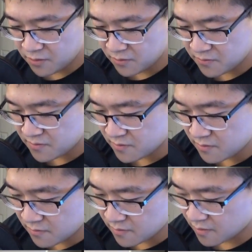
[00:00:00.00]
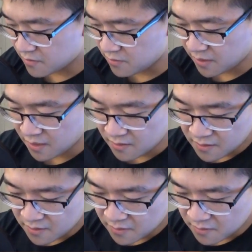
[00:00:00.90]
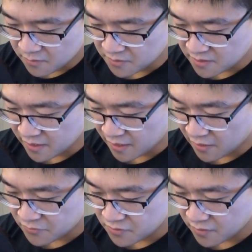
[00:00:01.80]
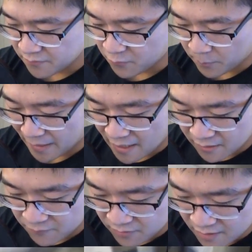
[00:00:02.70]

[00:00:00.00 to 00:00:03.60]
use, as you again. Looks like extra for padding for